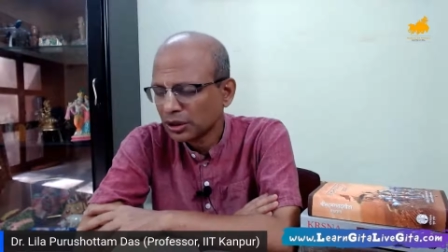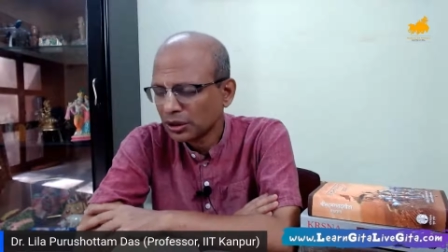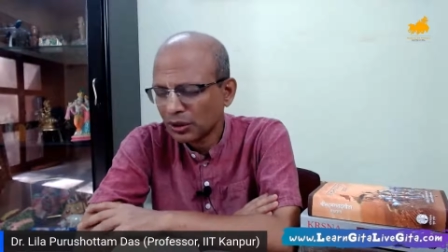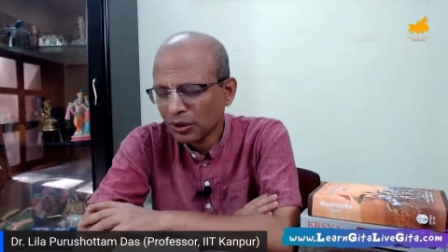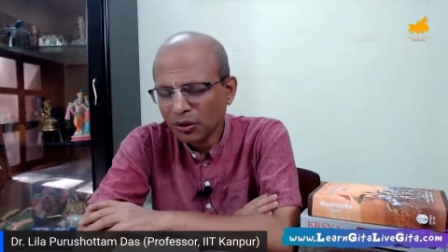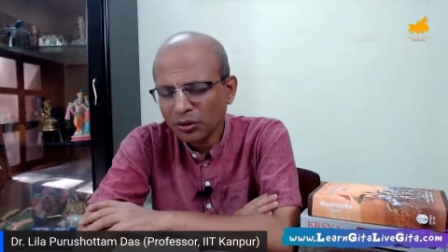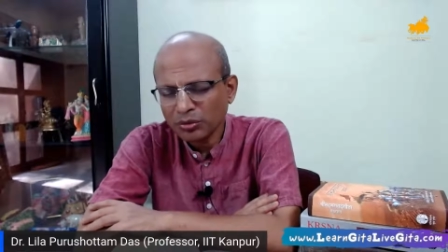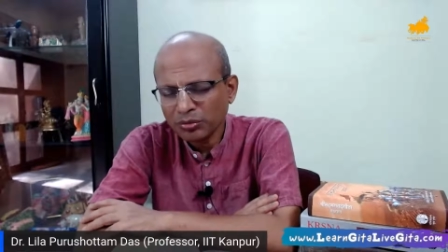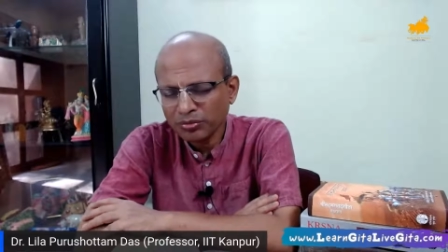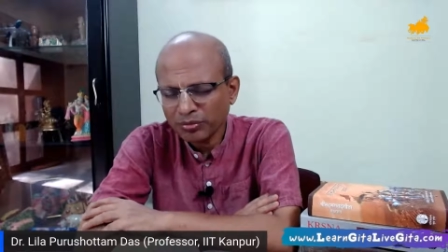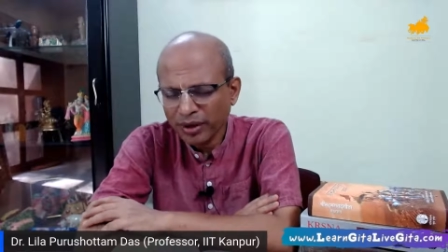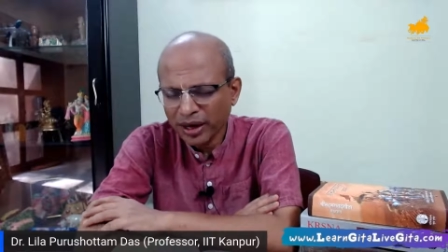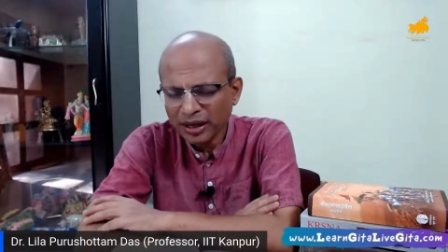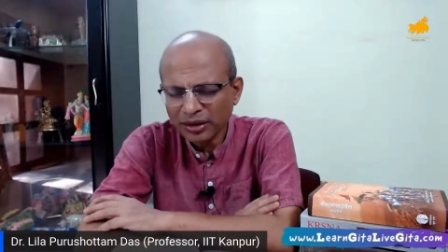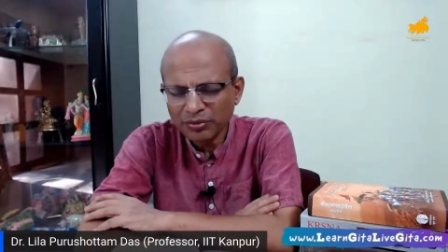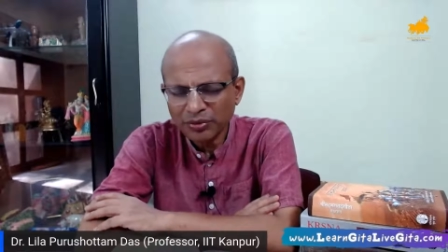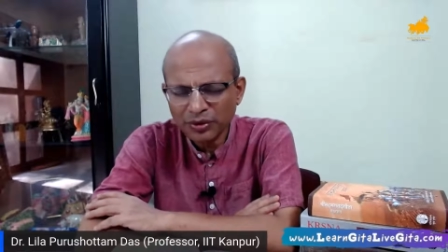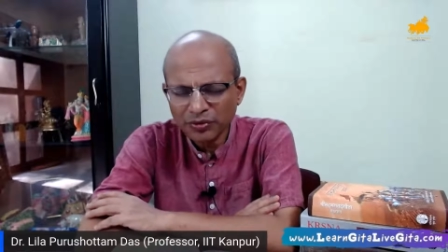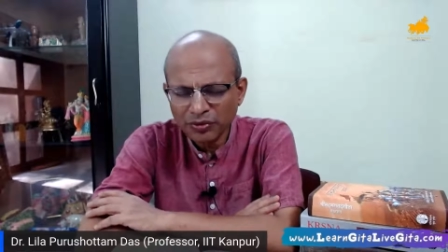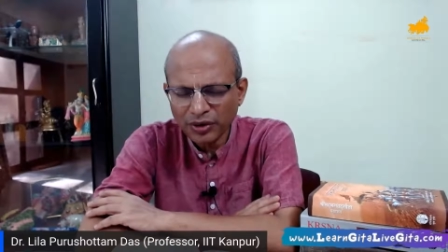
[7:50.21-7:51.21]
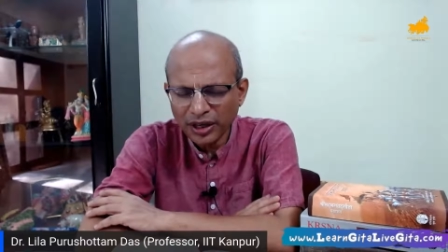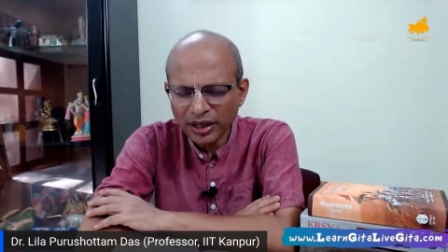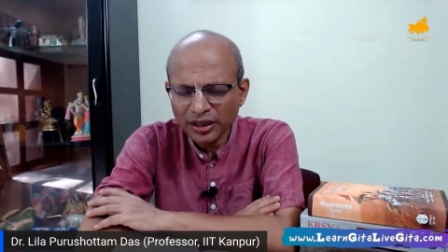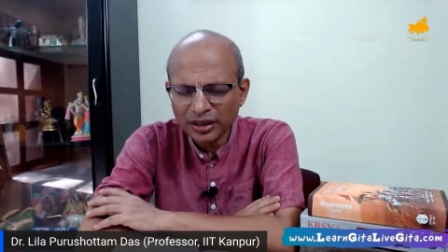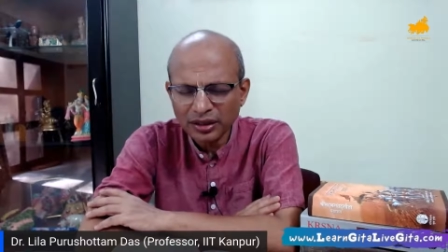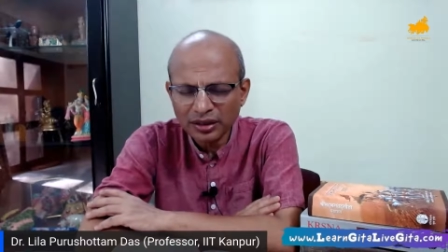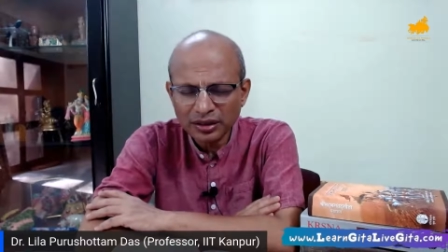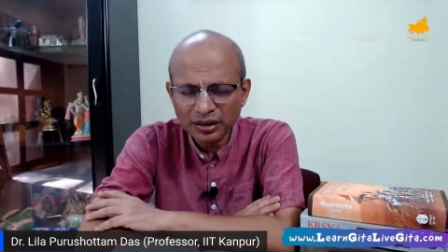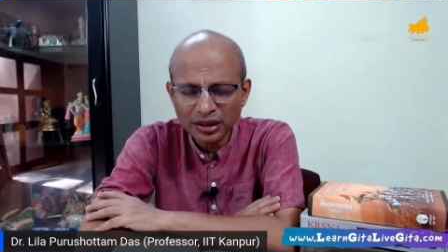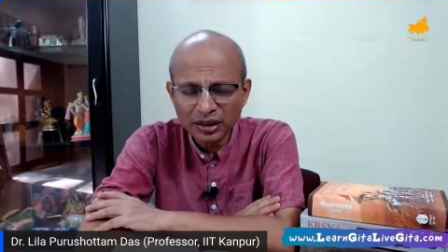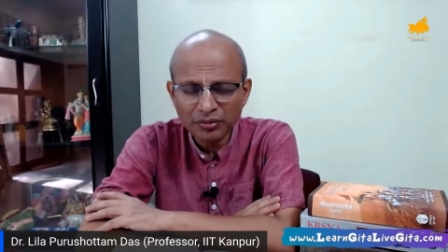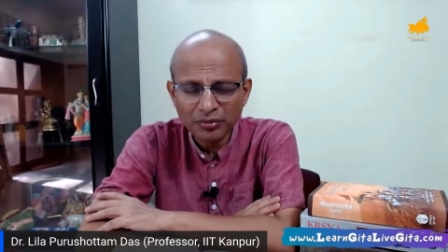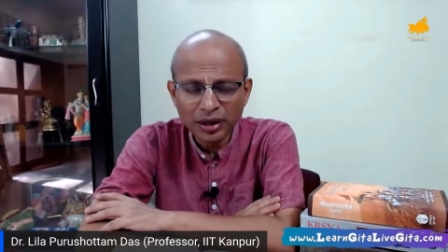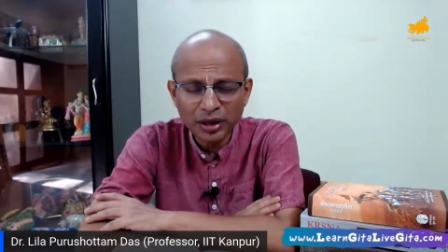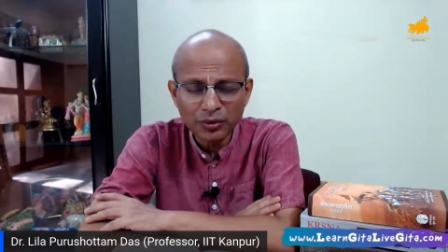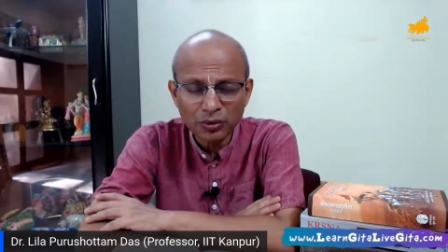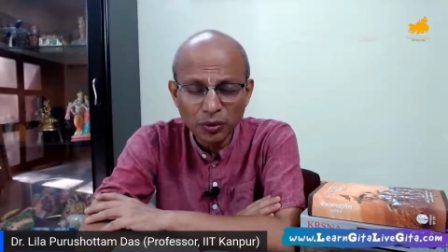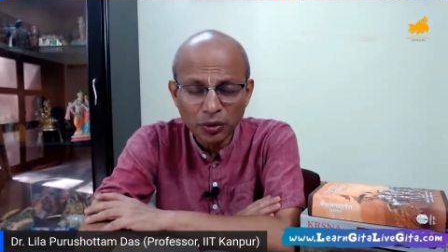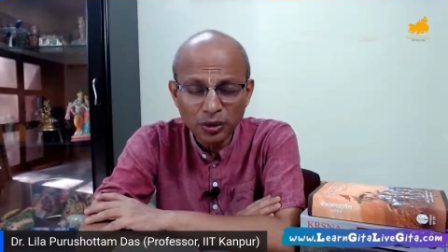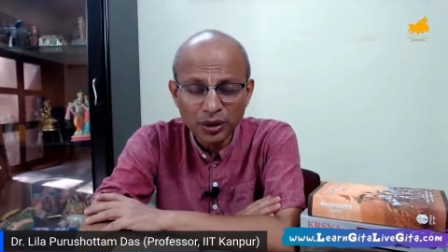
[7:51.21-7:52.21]
Don't make me wait until
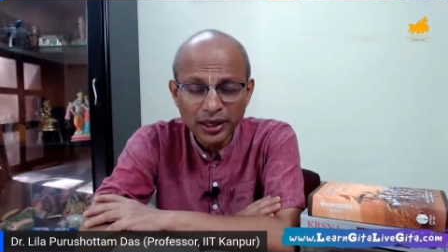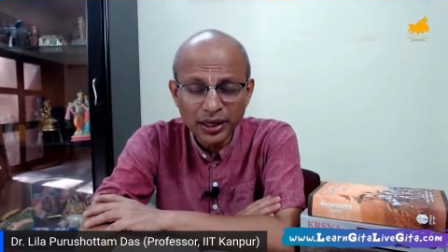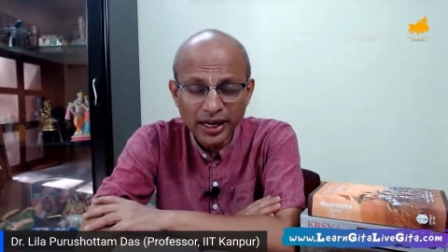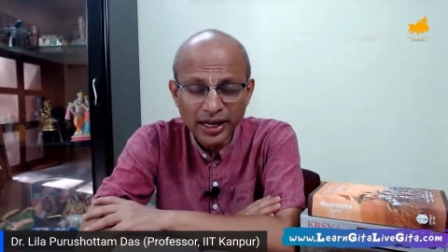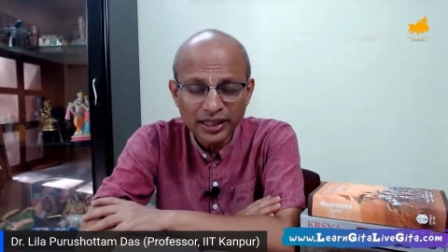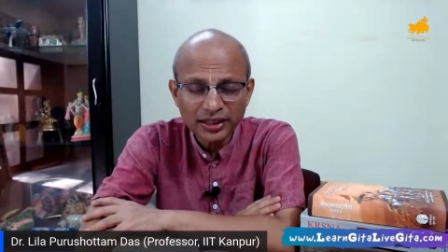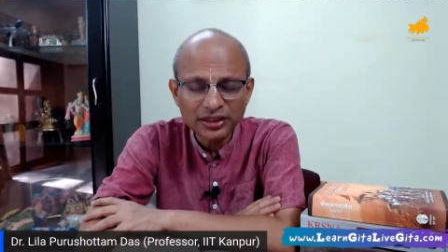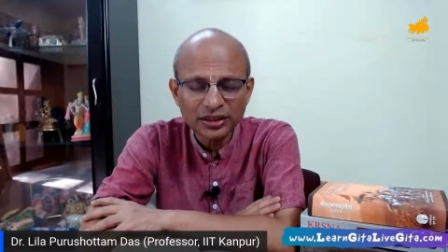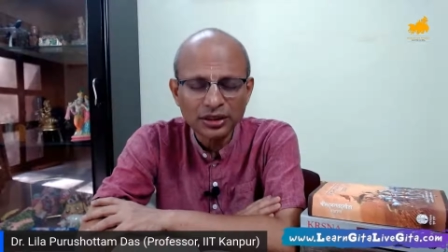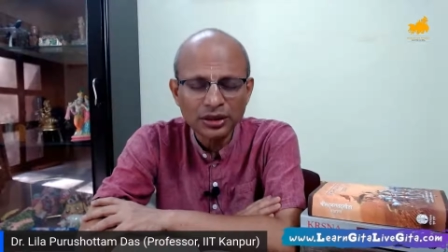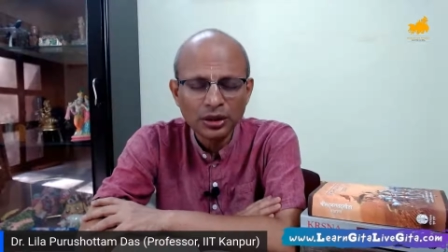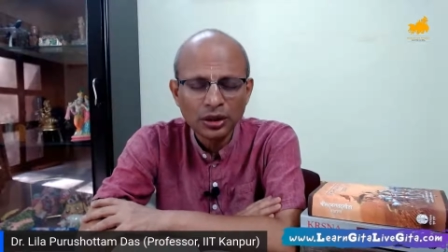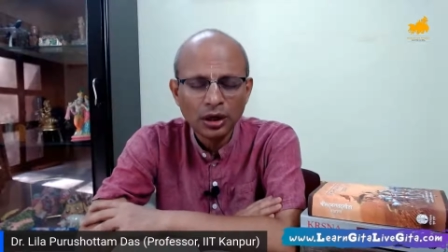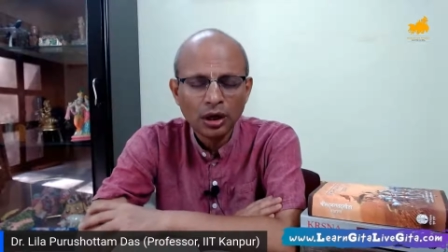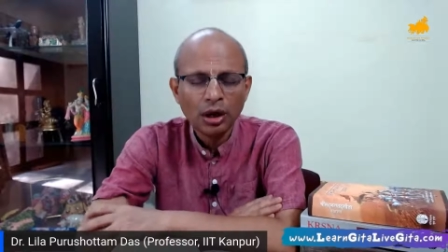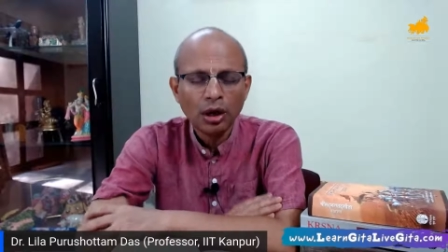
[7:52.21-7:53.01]
my old age.